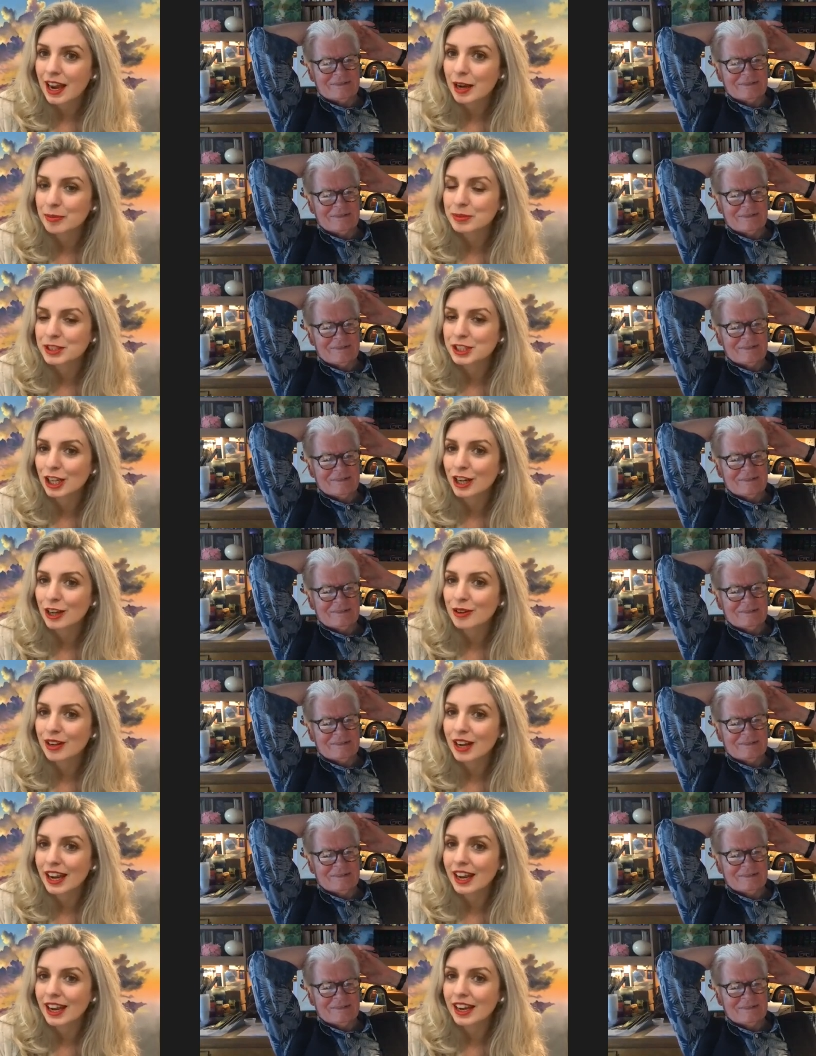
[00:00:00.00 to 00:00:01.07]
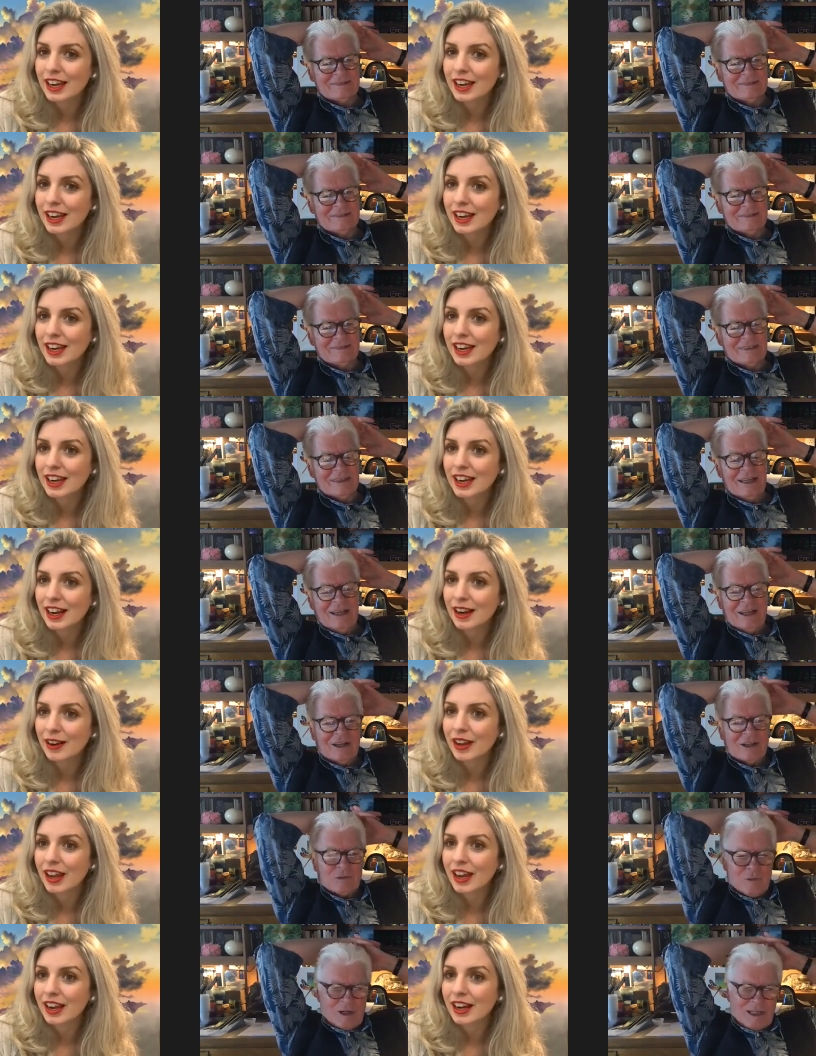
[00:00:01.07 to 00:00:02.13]
Speaker 1: Absolutely.
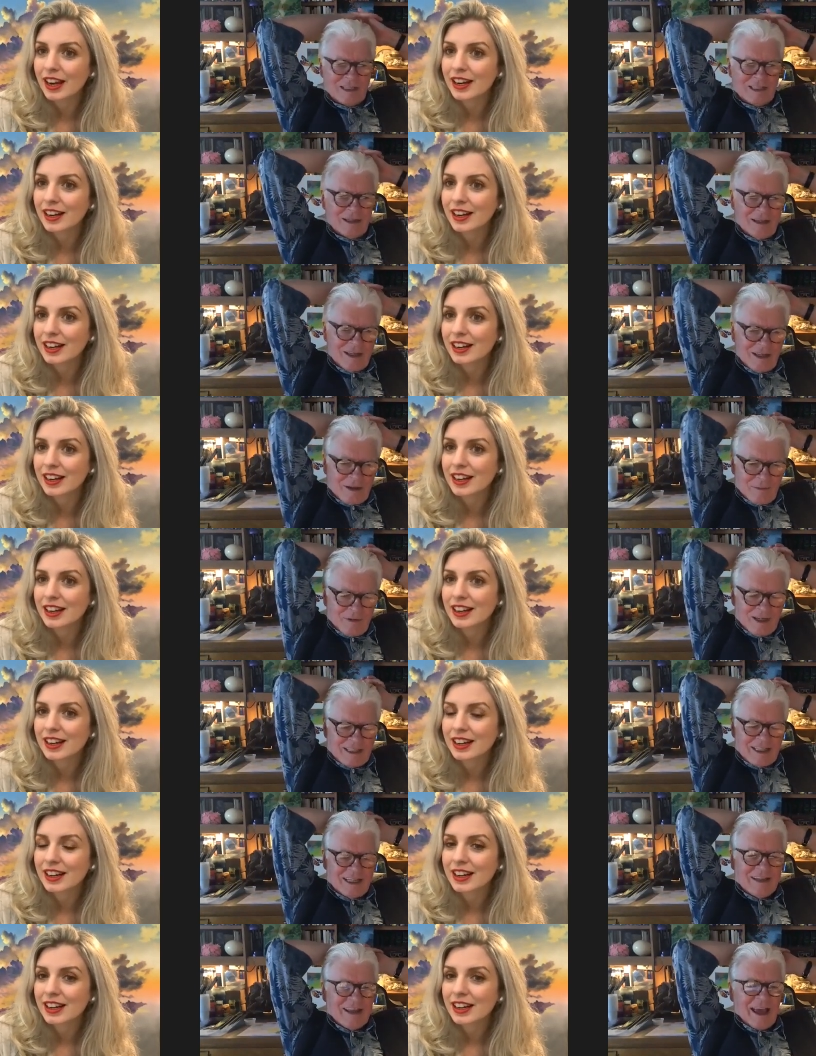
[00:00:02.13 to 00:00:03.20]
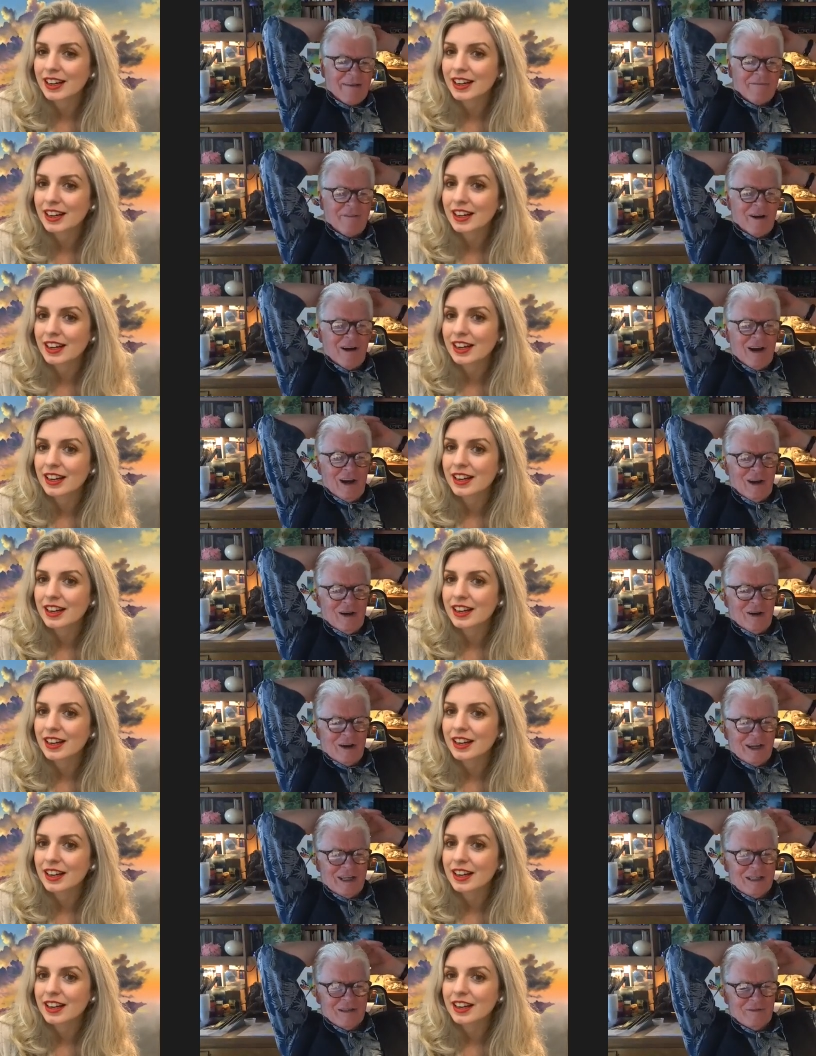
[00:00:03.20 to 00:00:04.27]
Because okay. we
Speaker 2: we did that very long
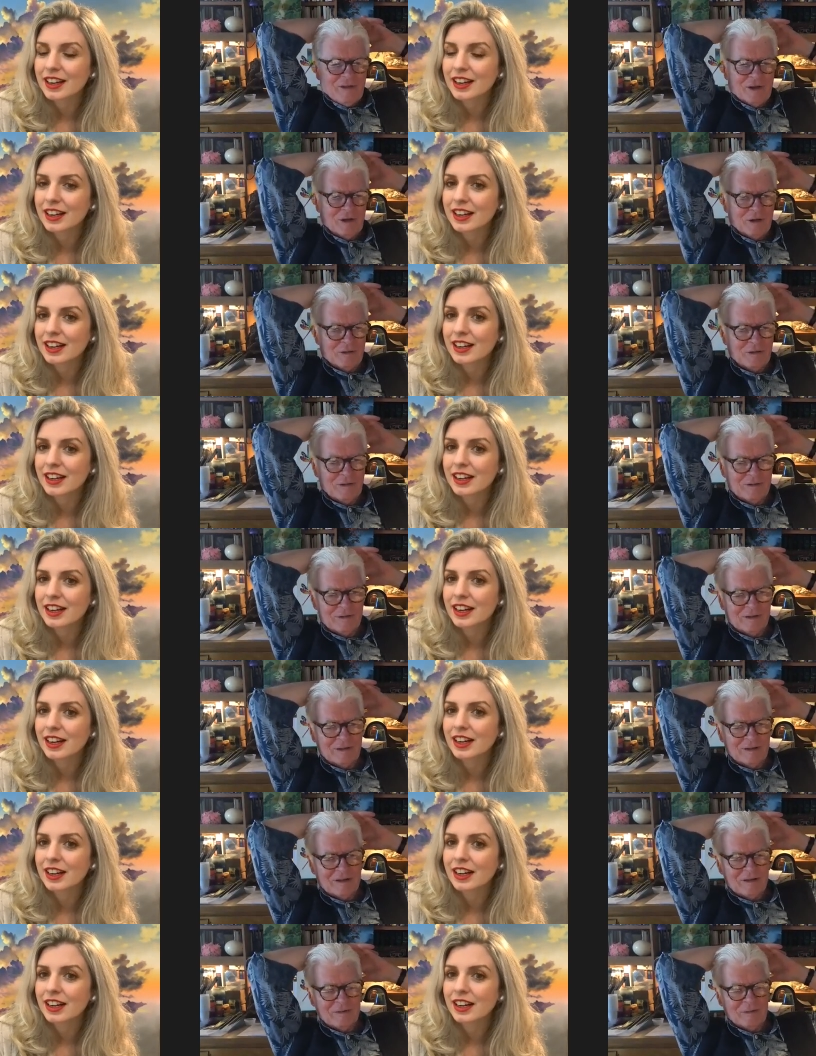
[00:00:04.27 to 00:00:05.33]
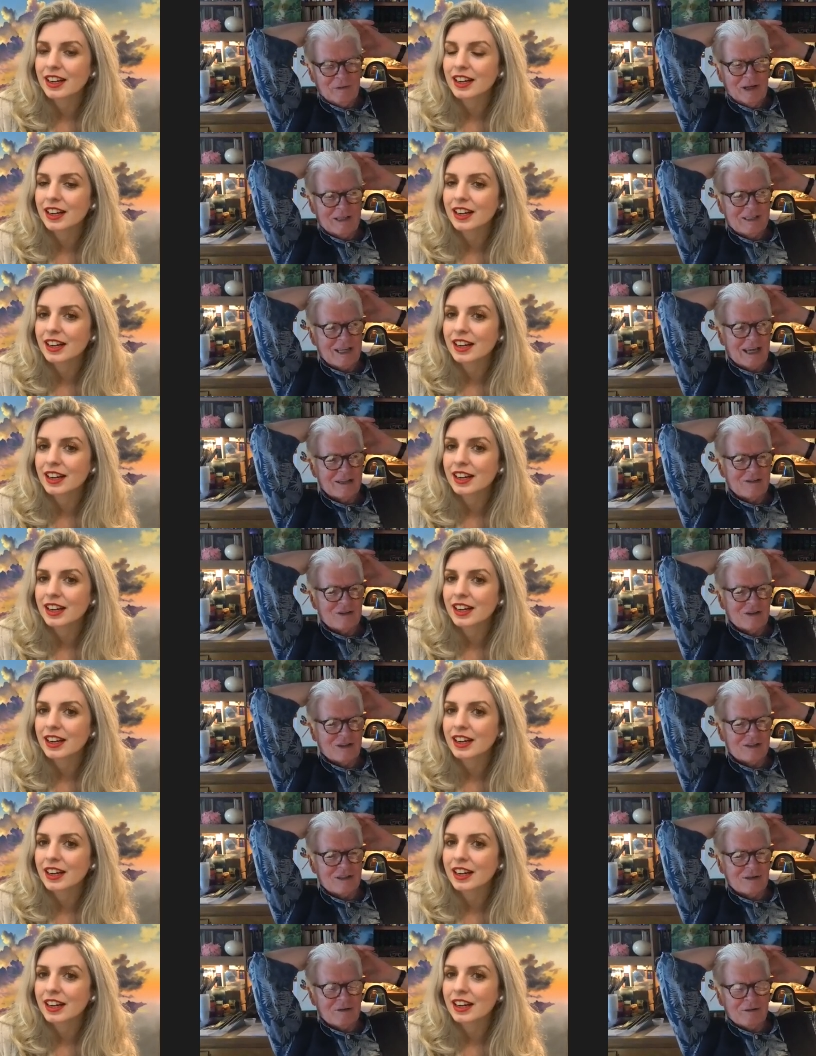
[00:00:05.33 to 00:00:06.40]
interview with
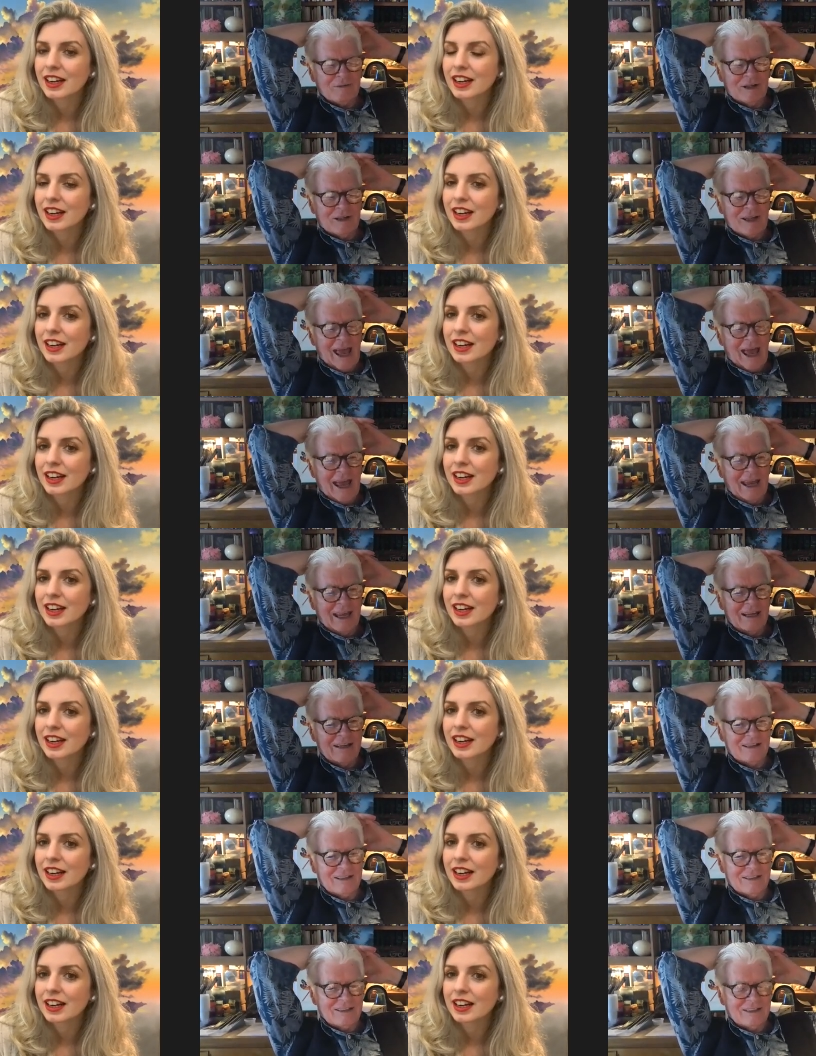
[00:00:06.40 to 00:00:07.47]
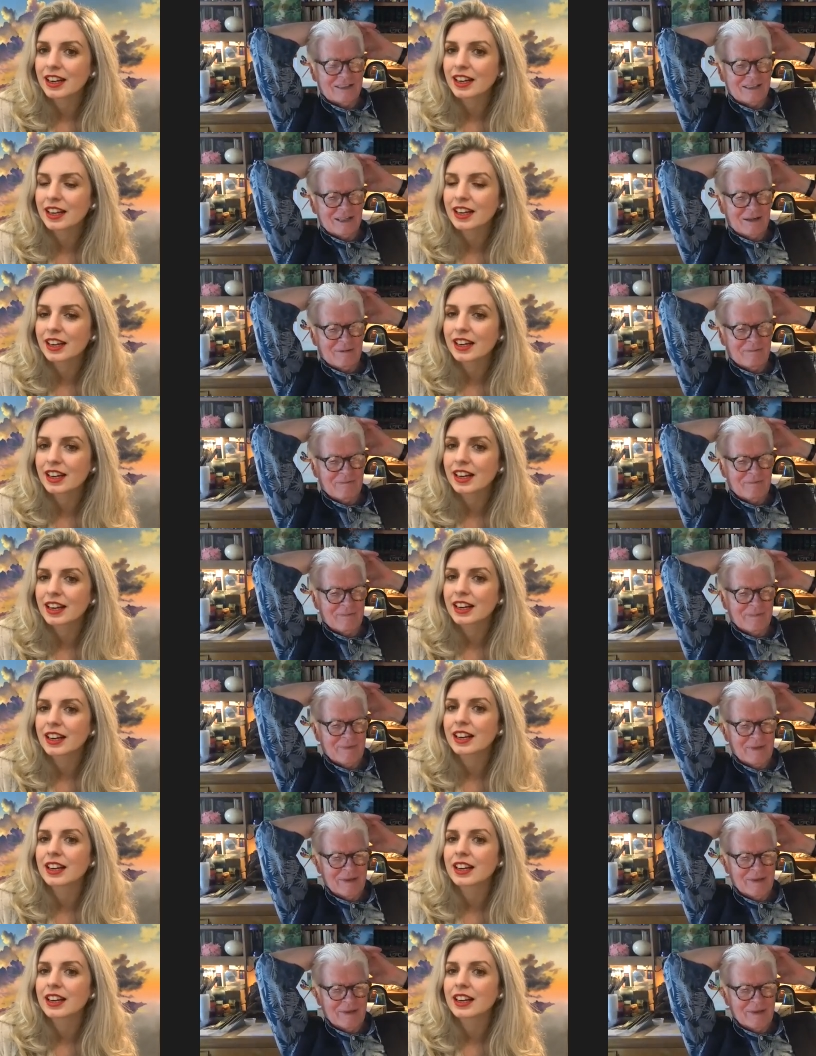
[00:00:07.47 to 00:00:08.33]
Tetra uh, with Henk and um,